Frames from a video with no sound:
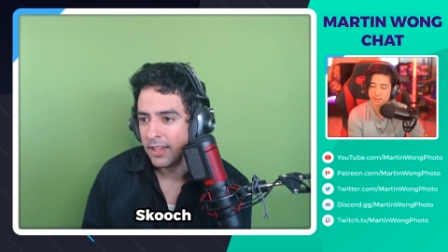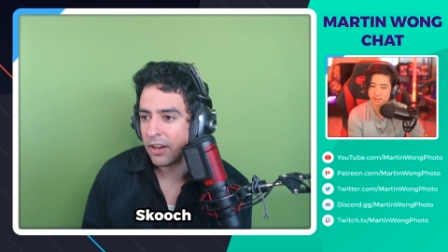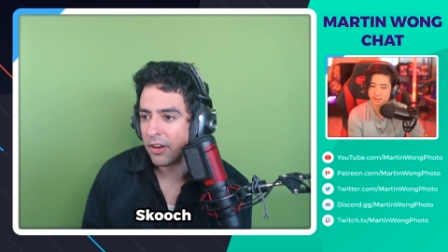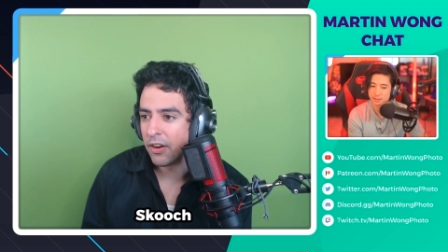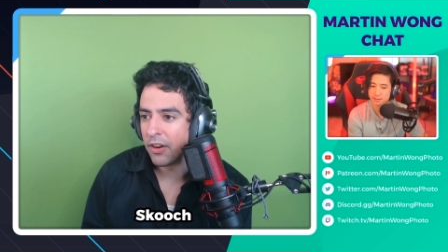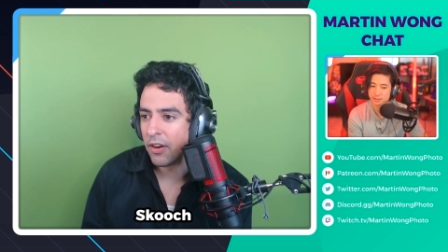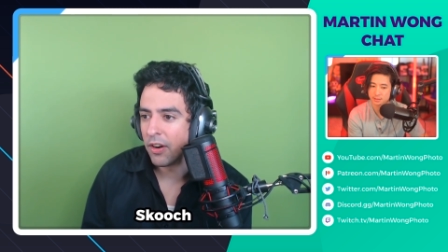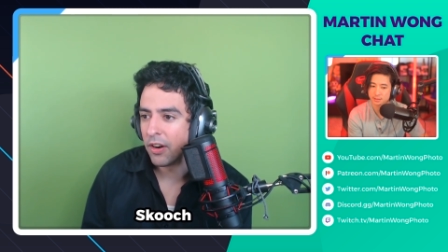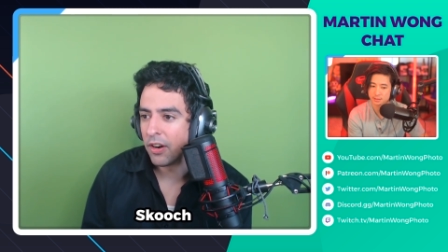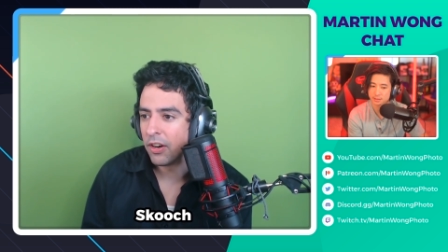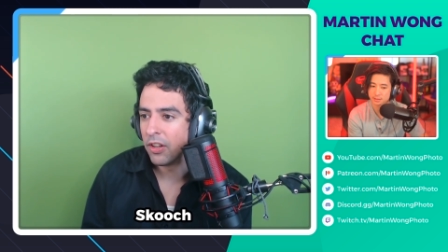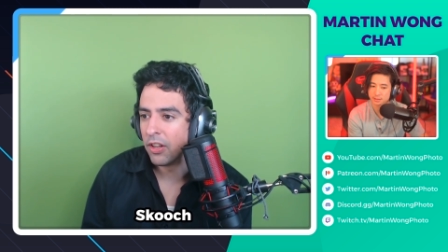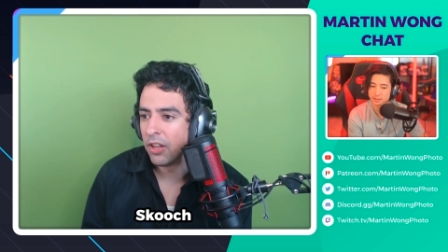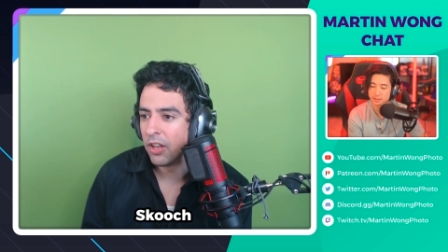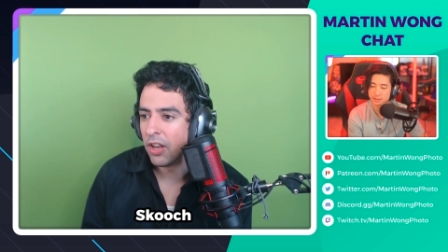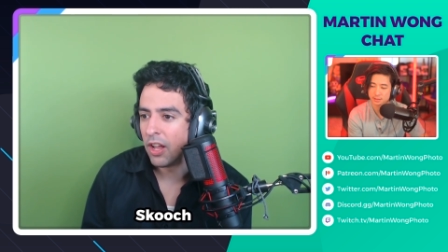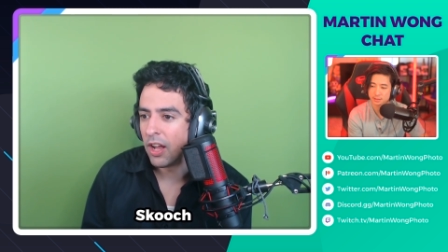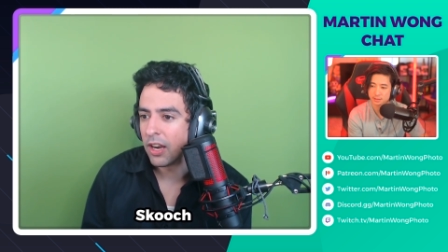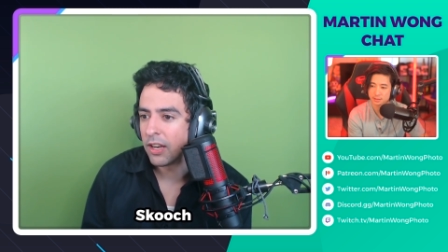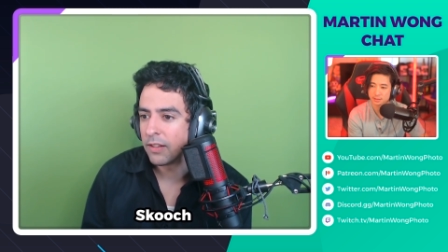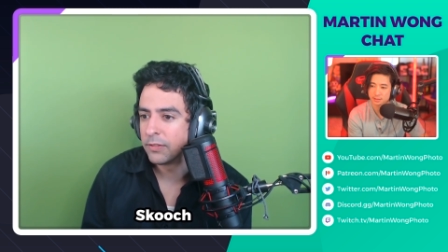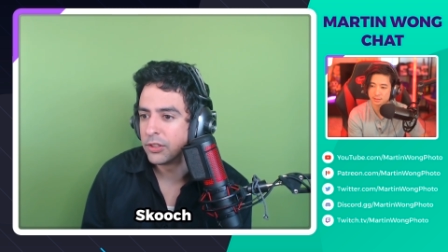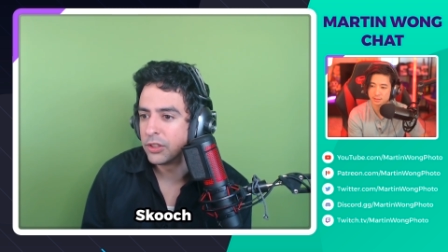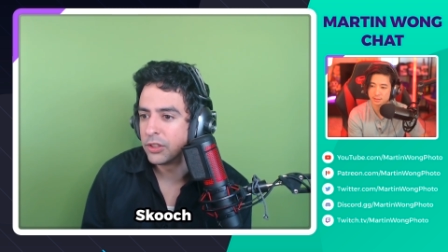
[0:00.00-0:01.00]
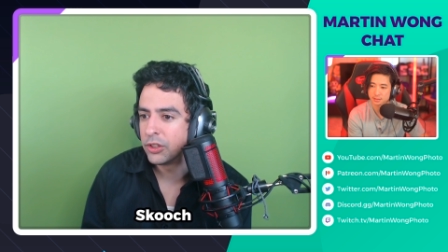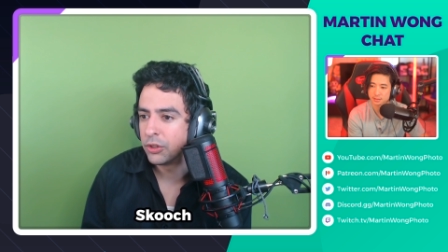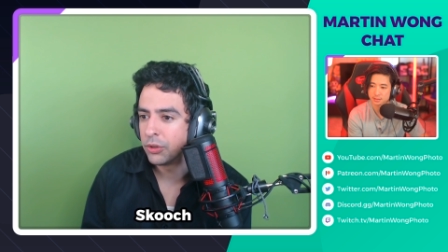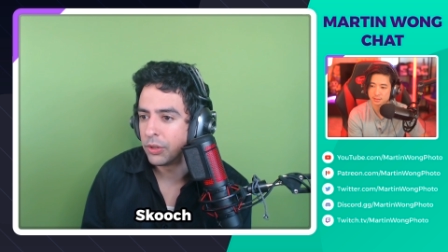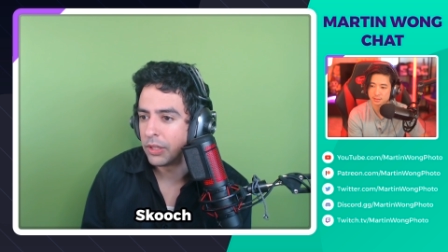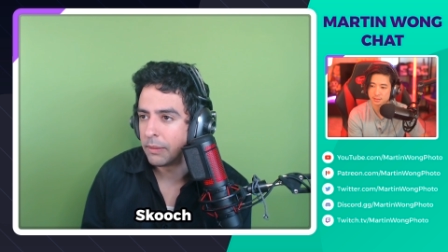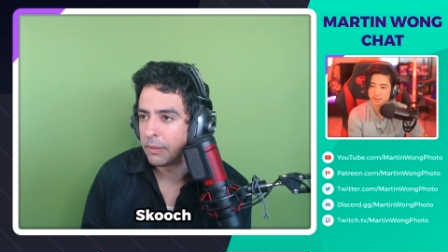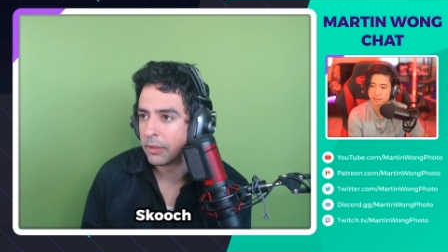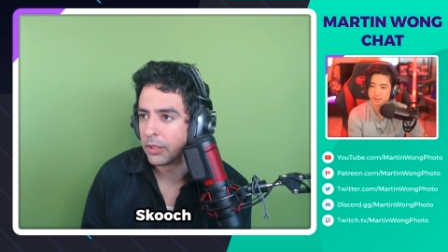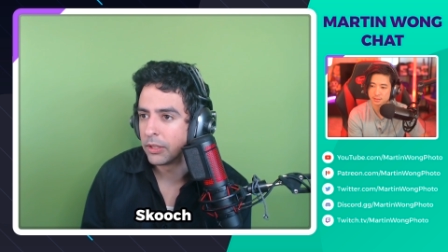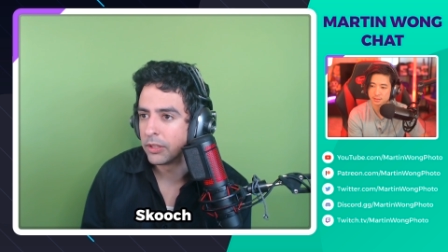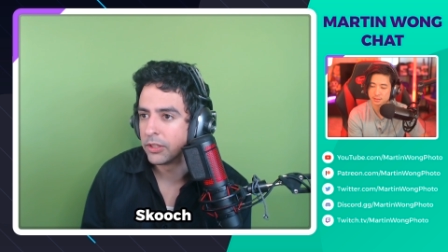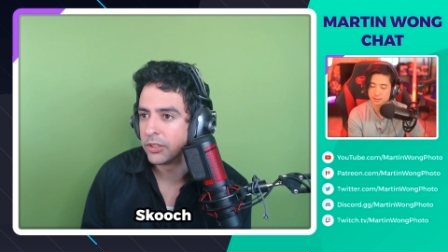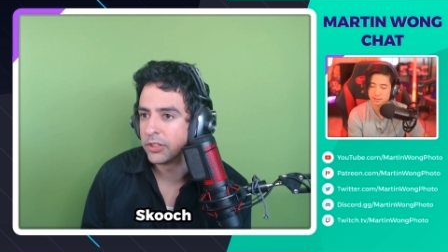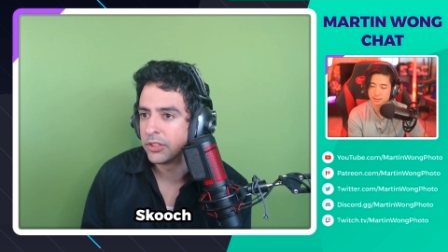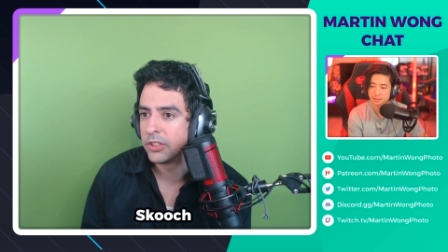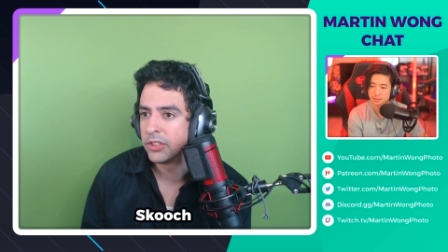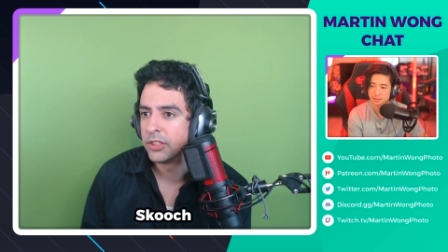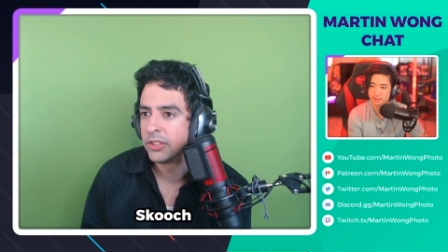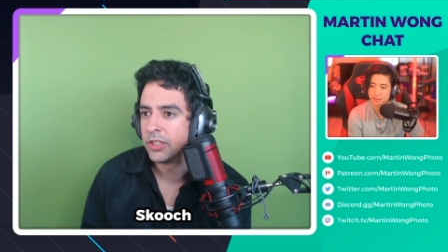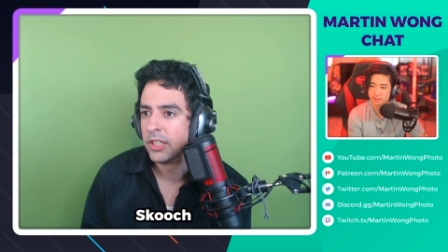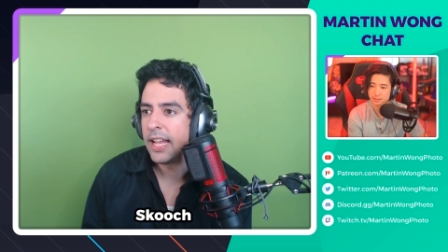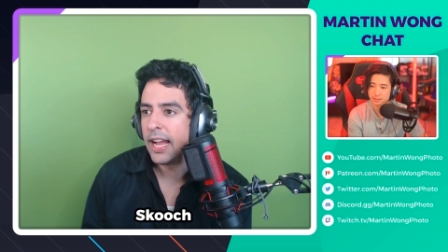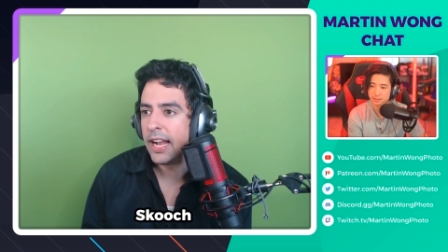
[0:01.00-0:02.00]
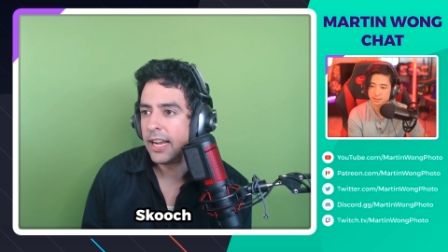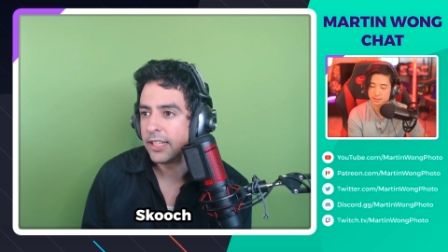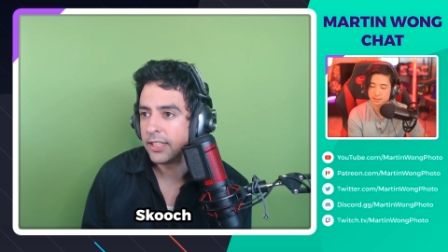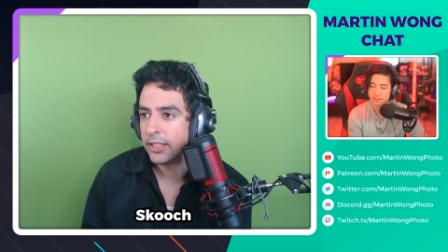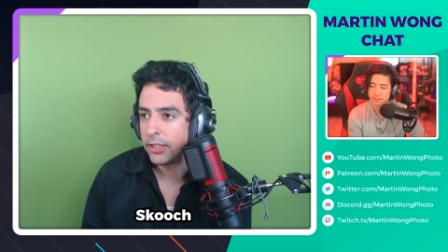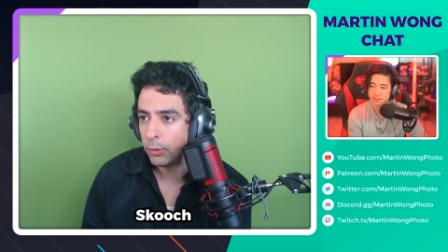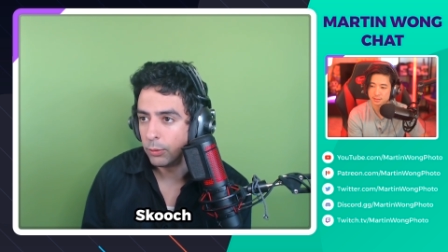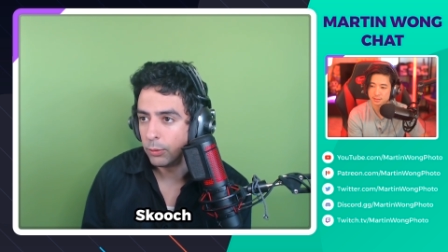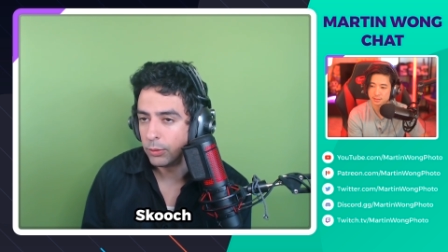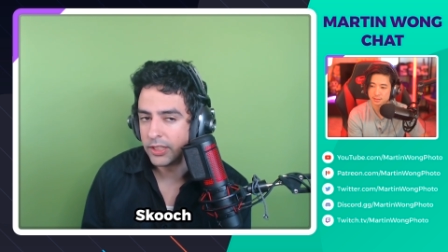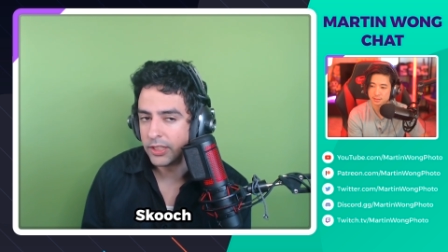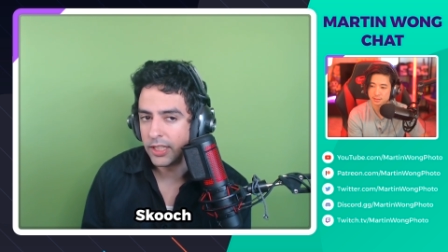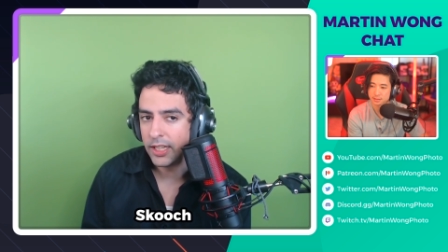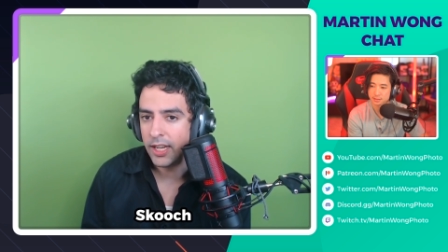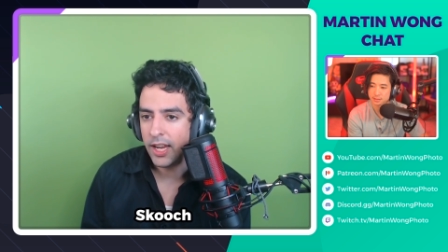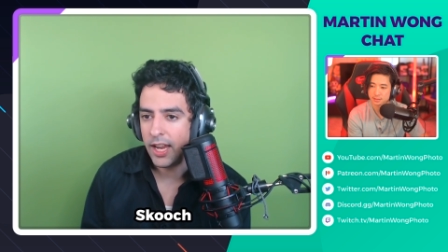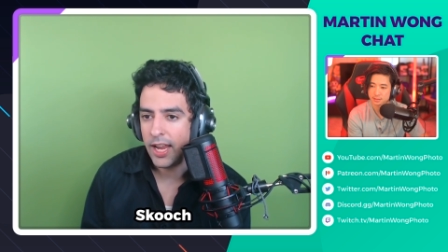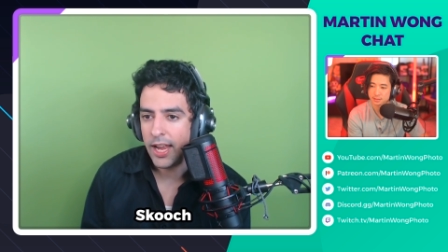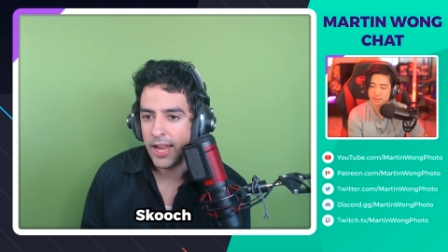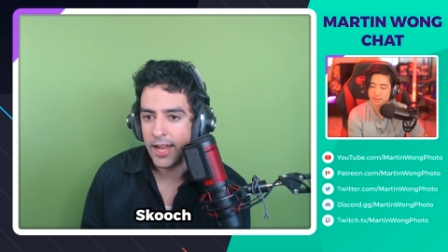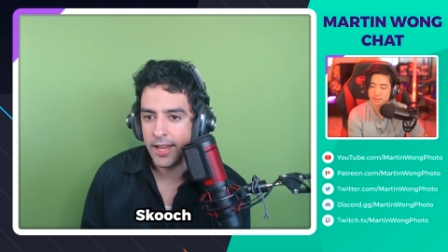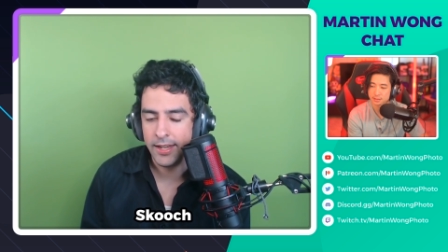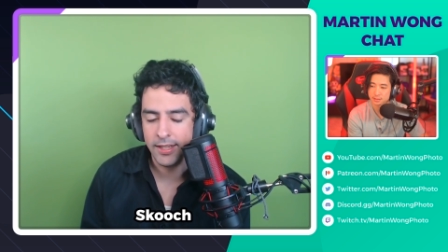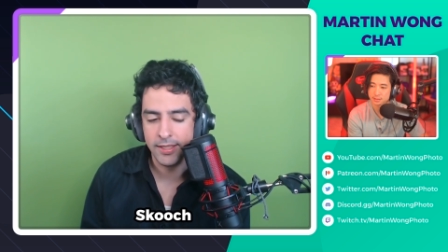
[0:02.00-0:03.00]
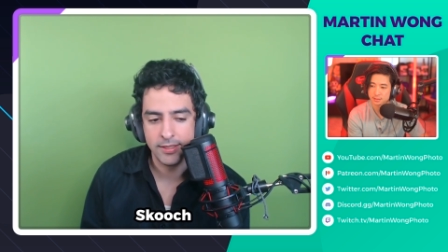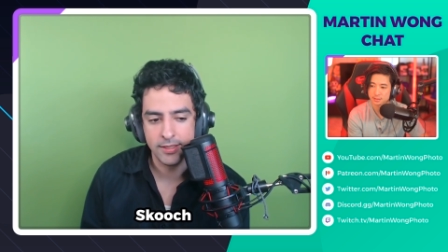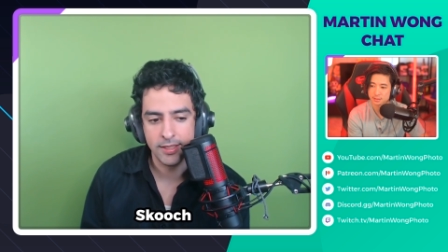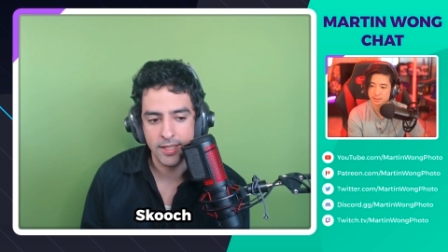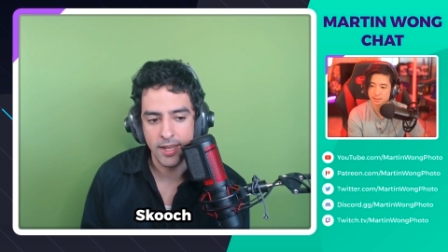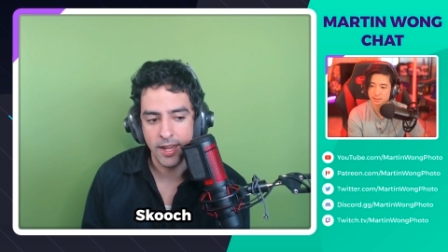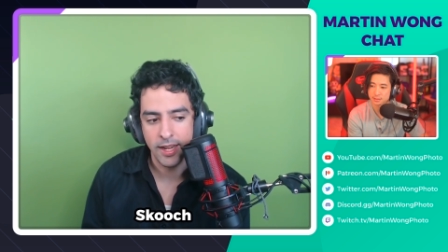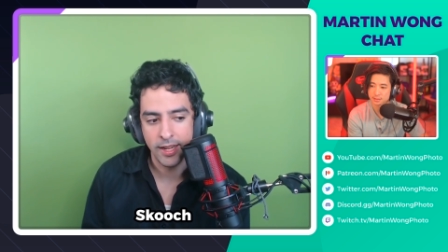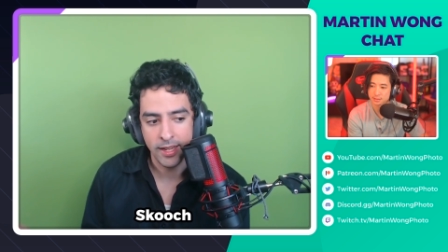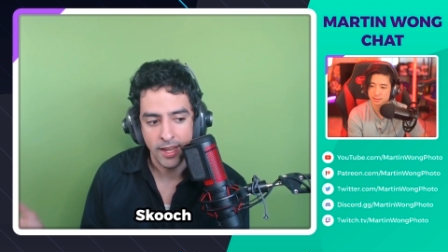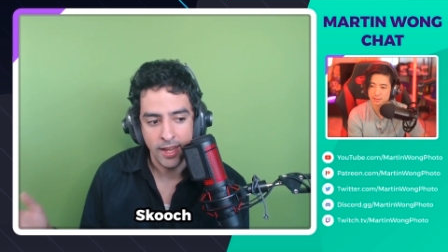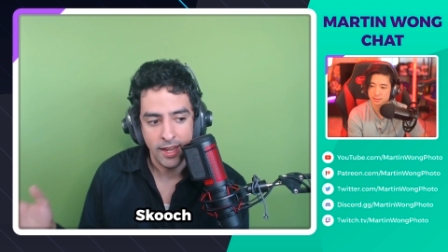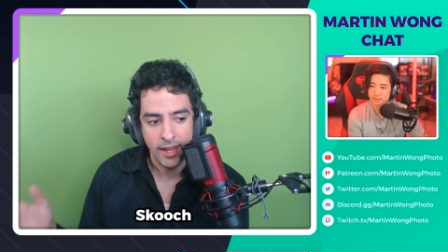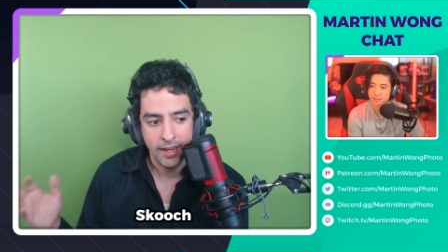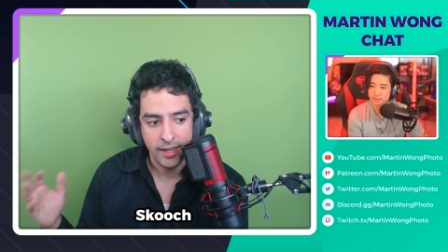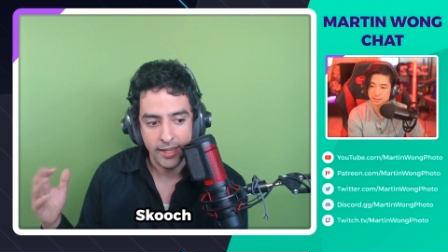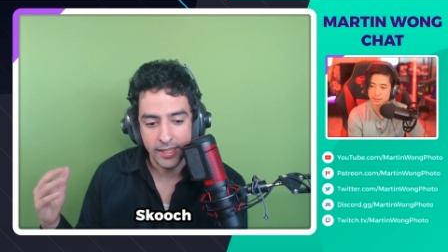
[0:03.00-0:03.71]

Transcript: there are a lot of streamers that use it and it's like,